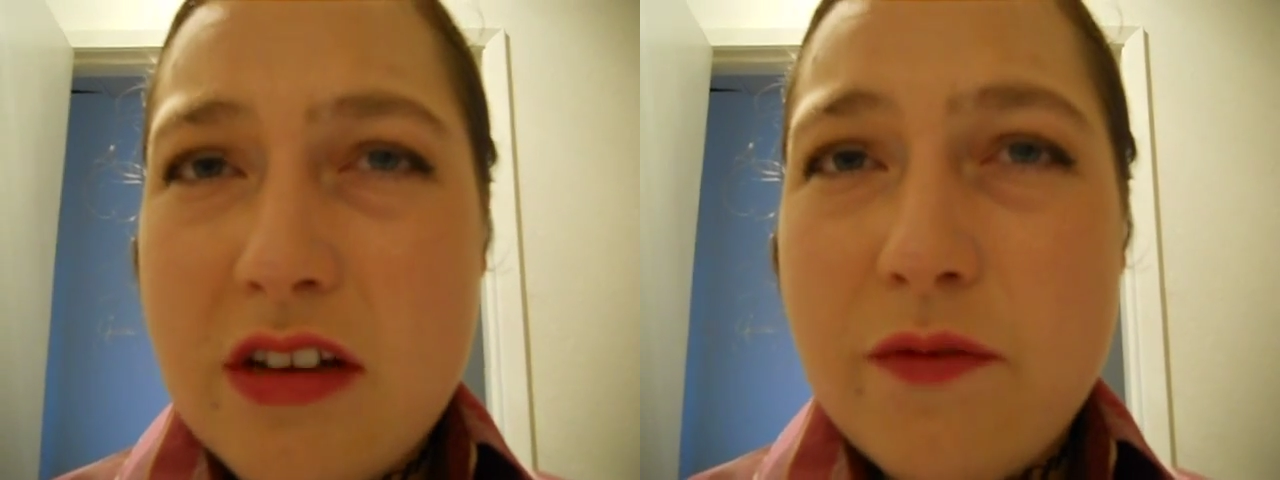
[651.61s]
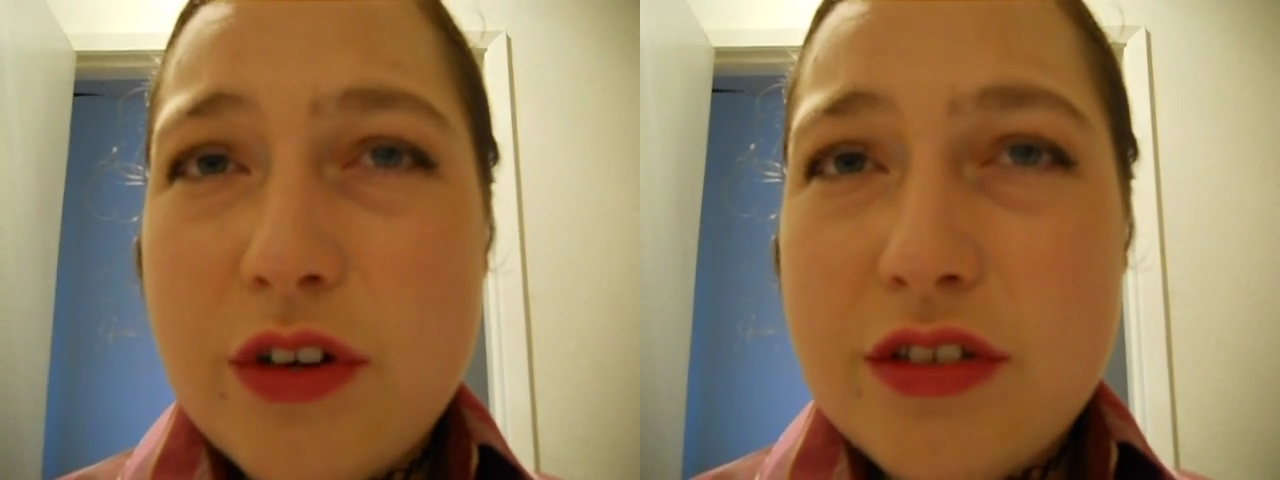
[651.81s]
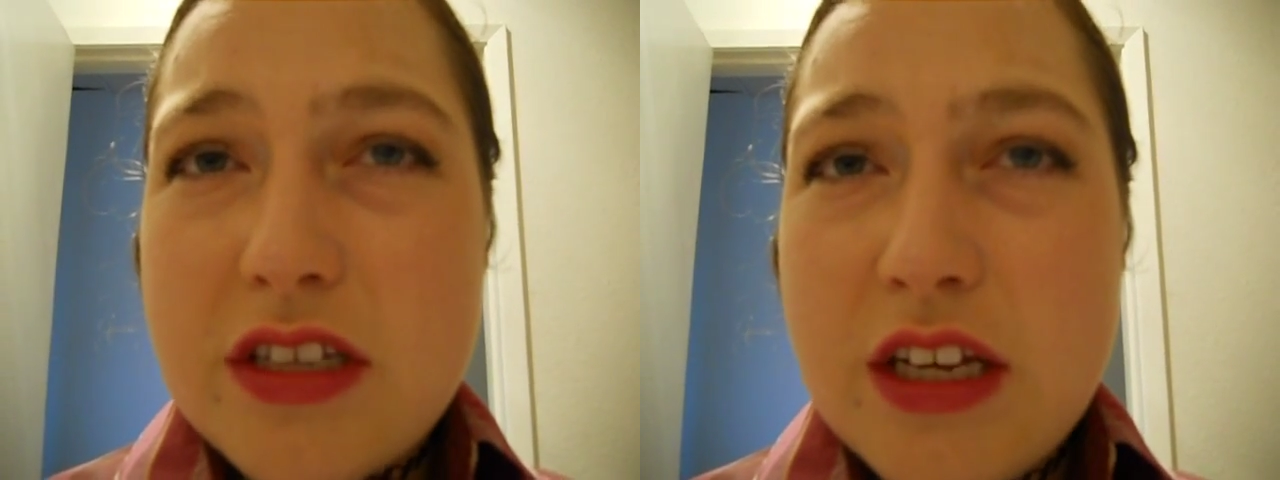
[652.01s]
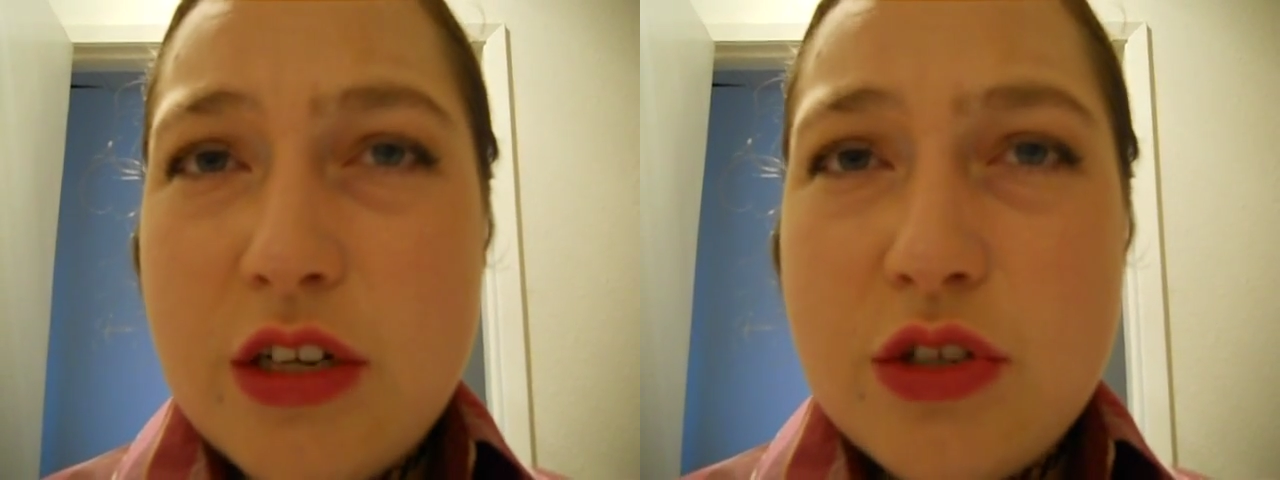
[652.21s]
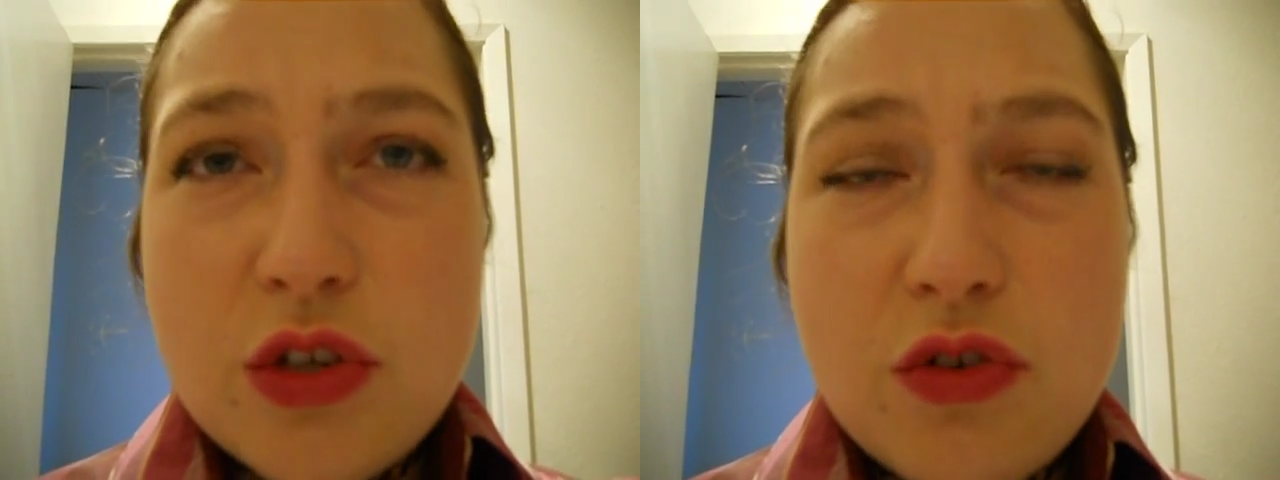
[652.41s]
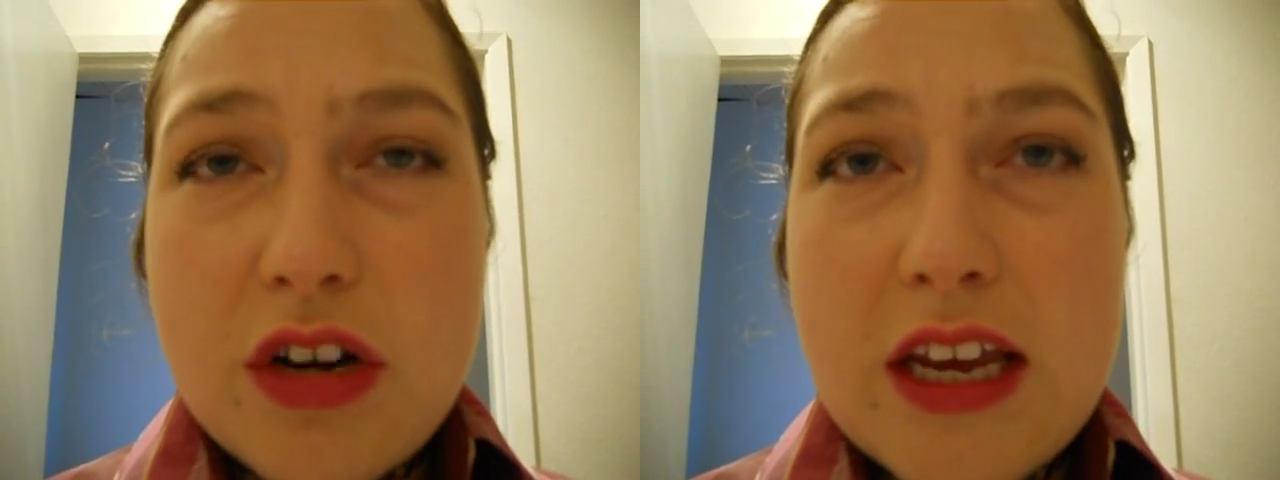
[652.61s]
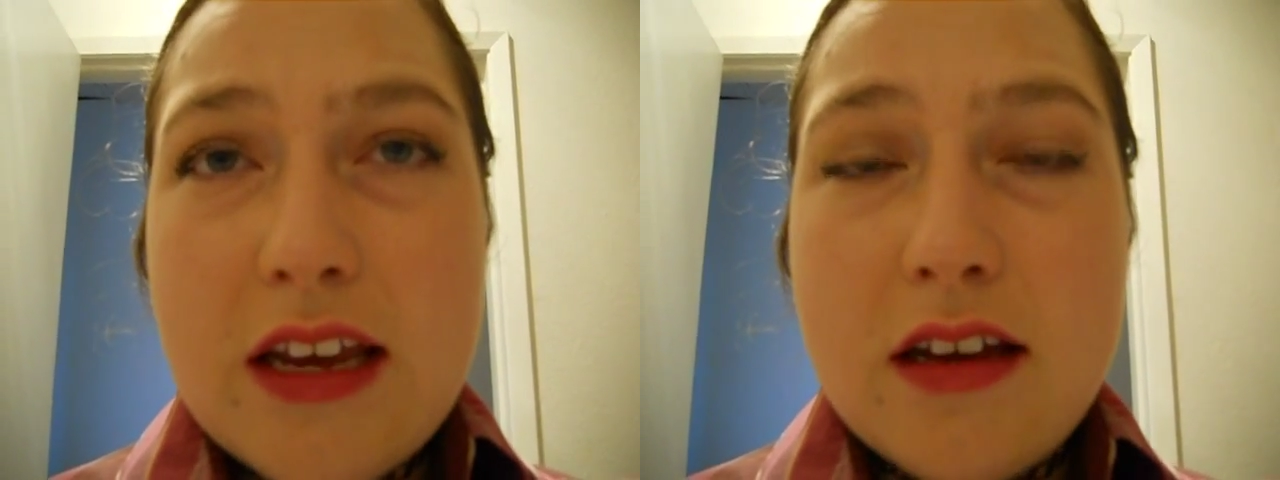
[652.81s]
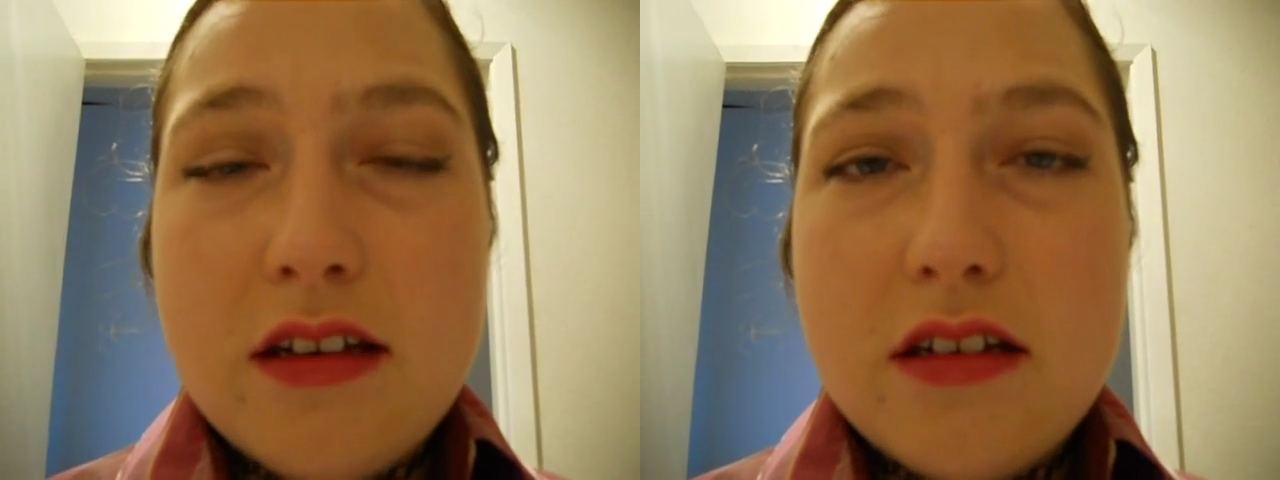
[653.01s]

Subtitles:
suffers in a degree.